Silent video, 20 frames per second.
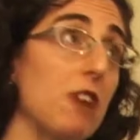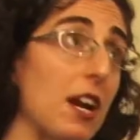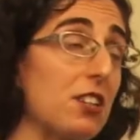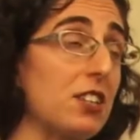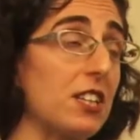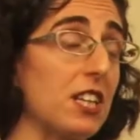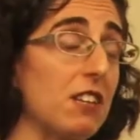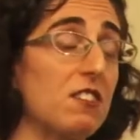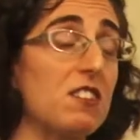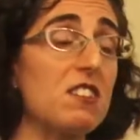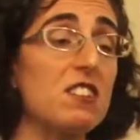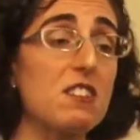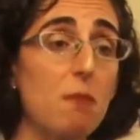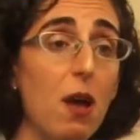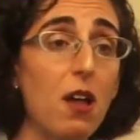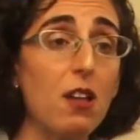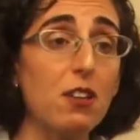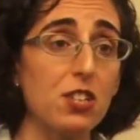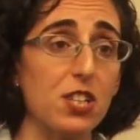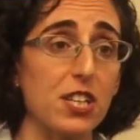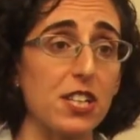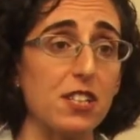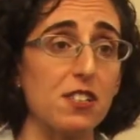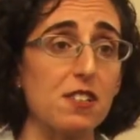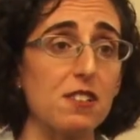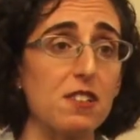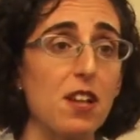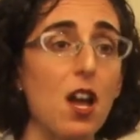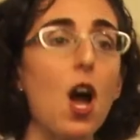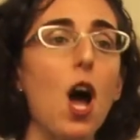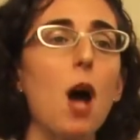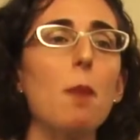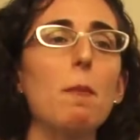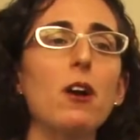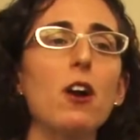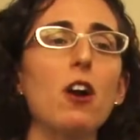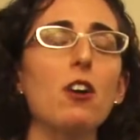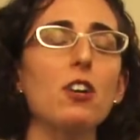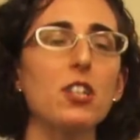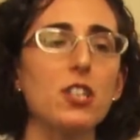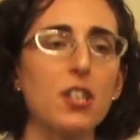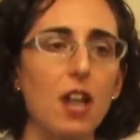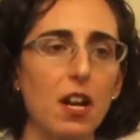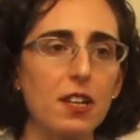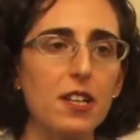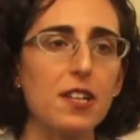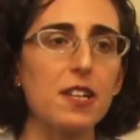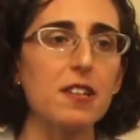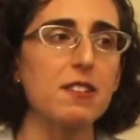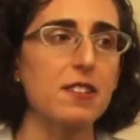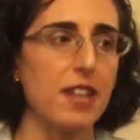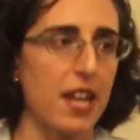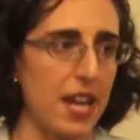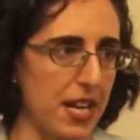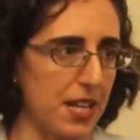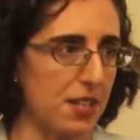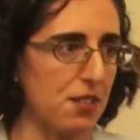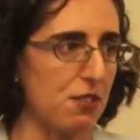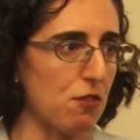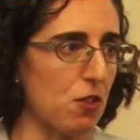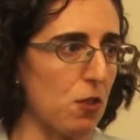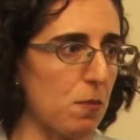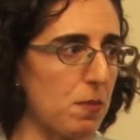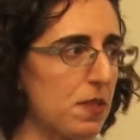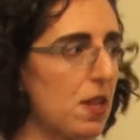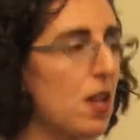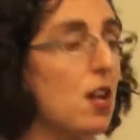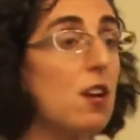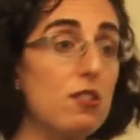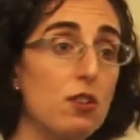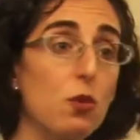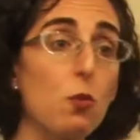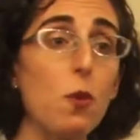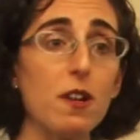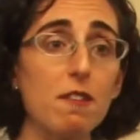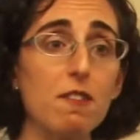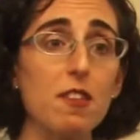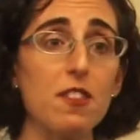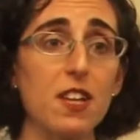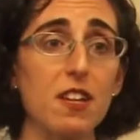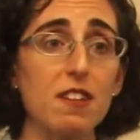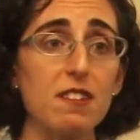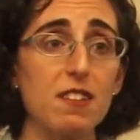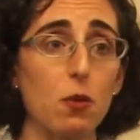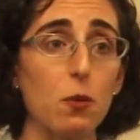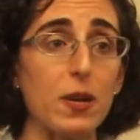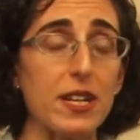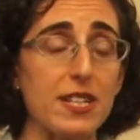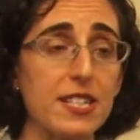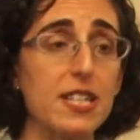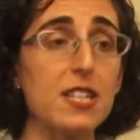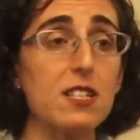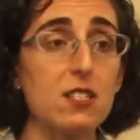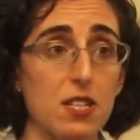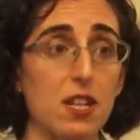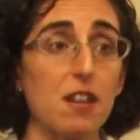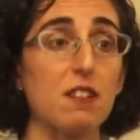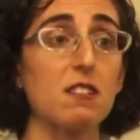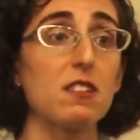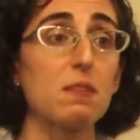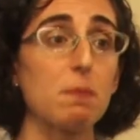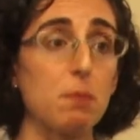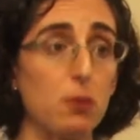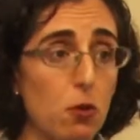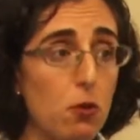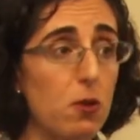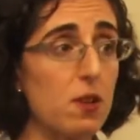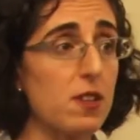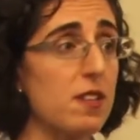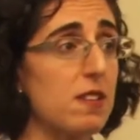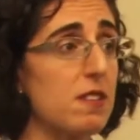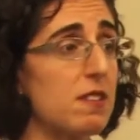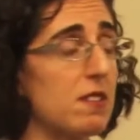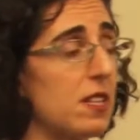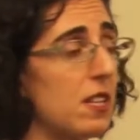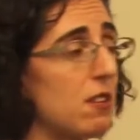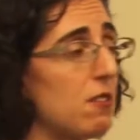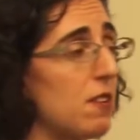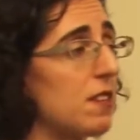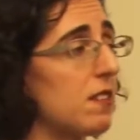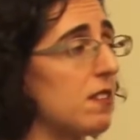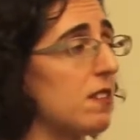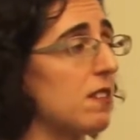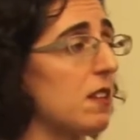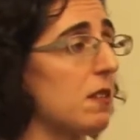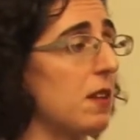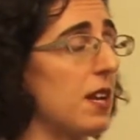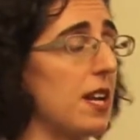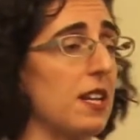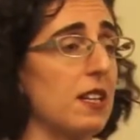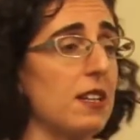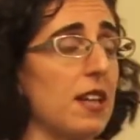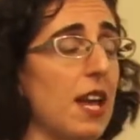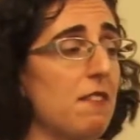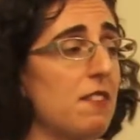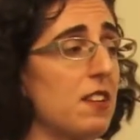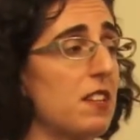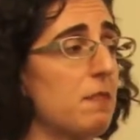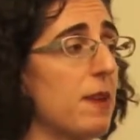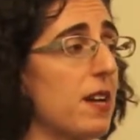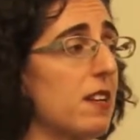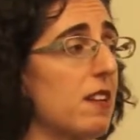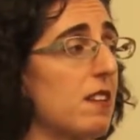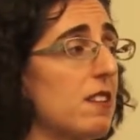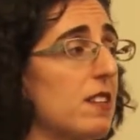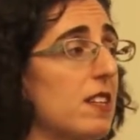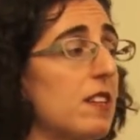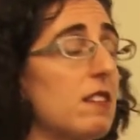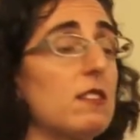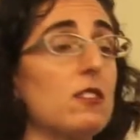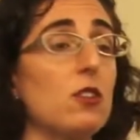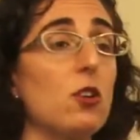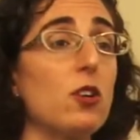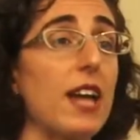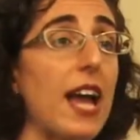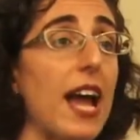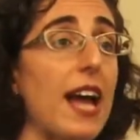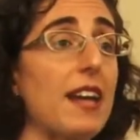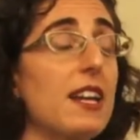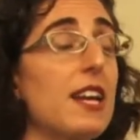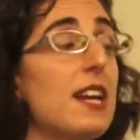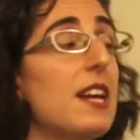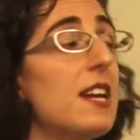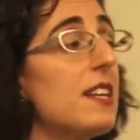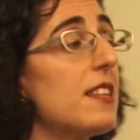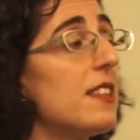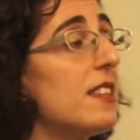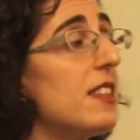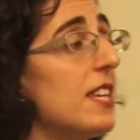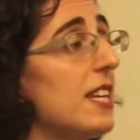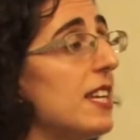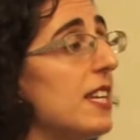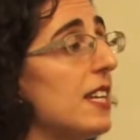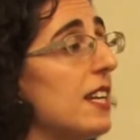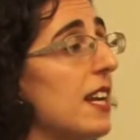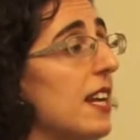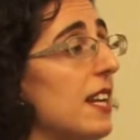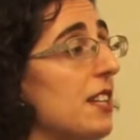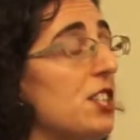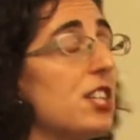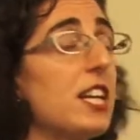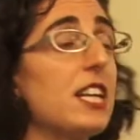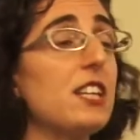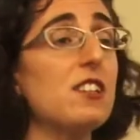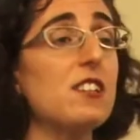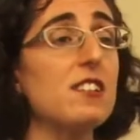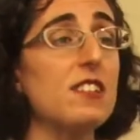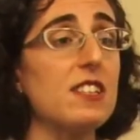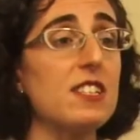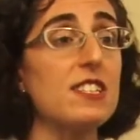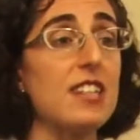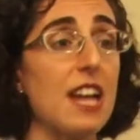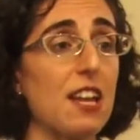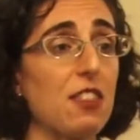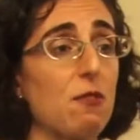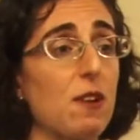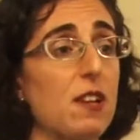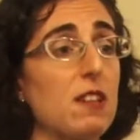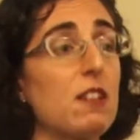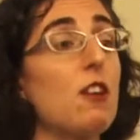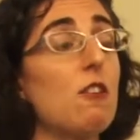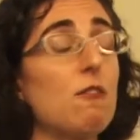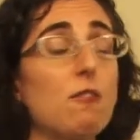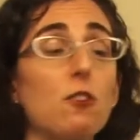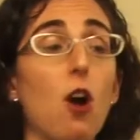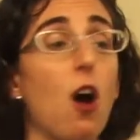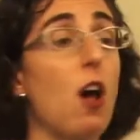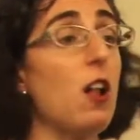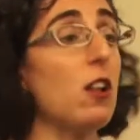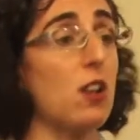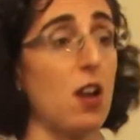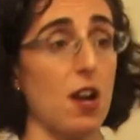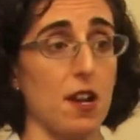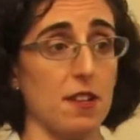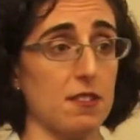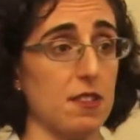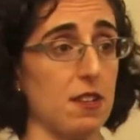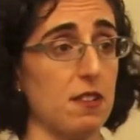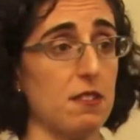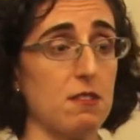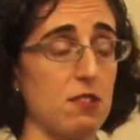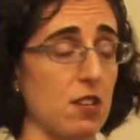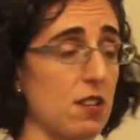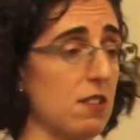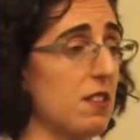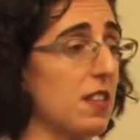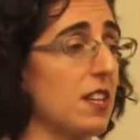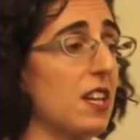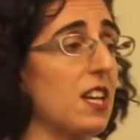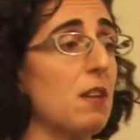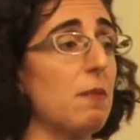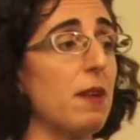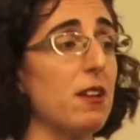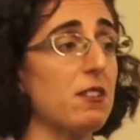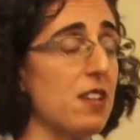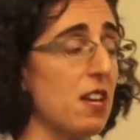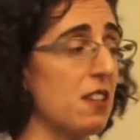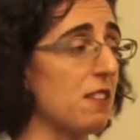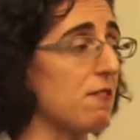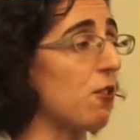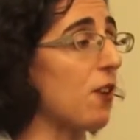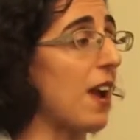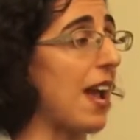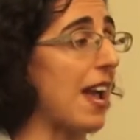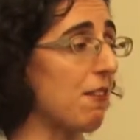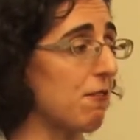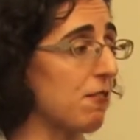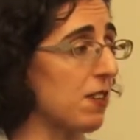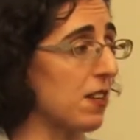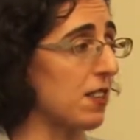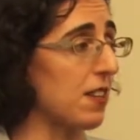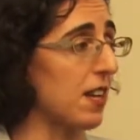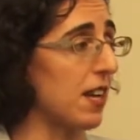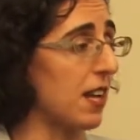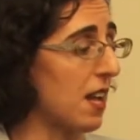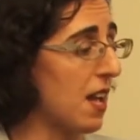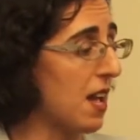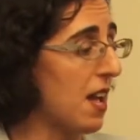actually even small changes, among our youngest age groups. So one of the things that we did to explore these decreases in life expectancy is look at the changes in death rates for all causes, just thinking about deaths for everything.